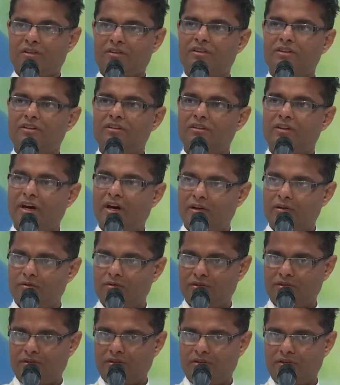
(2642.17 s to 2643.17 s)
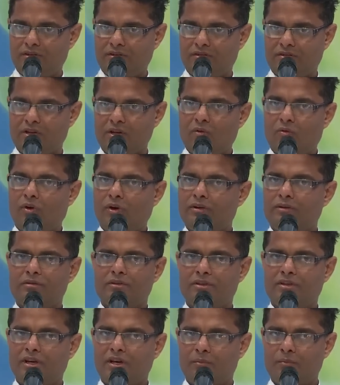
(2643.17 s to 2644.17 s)
these adversities,
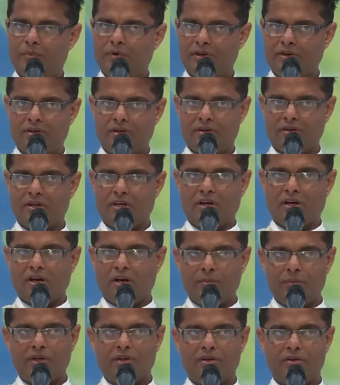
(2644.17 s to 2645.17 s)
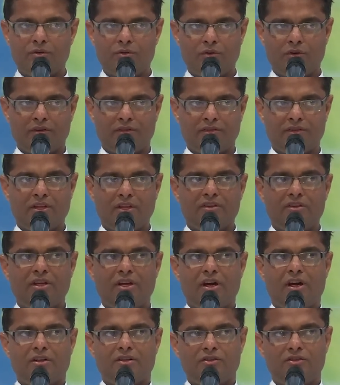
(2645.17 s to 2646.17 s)
whatever they are coming unto us,
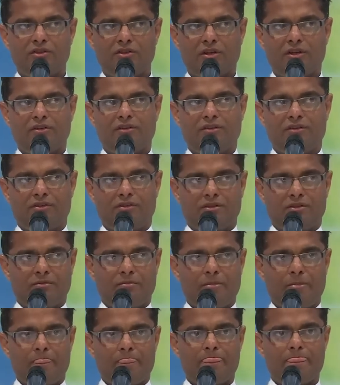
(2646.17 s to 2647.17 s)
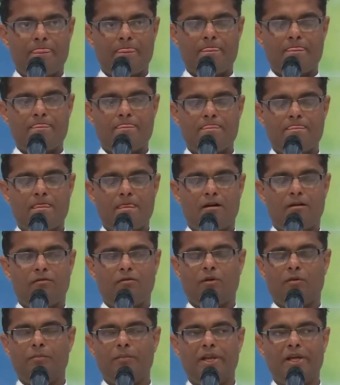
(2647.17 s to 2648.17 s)
they are just
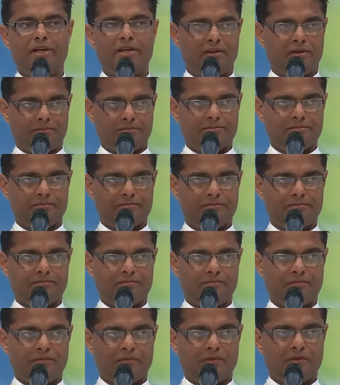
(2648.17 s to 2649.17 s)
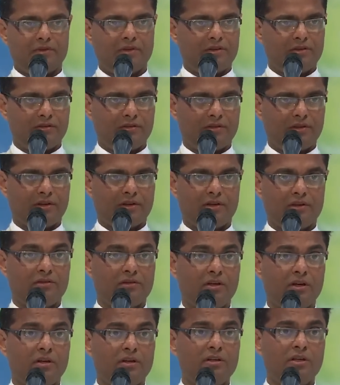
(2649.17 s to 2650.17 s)
for playing. That is second.
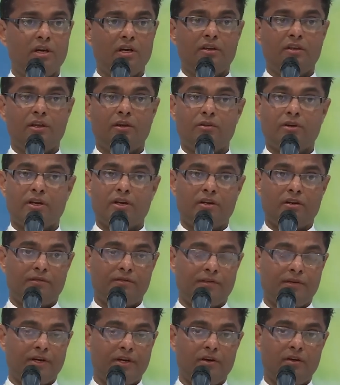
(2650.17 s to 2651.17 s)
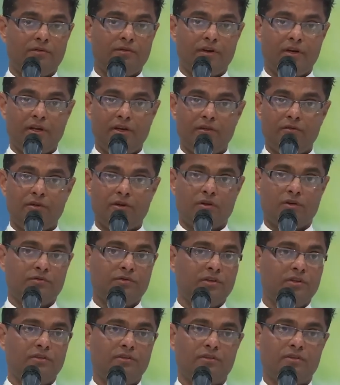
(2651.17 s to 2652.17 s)
Third, never get afraid of any one of
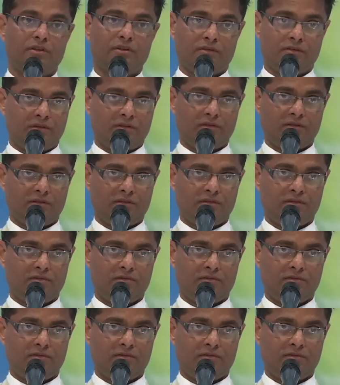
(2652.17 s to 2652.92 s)
these things.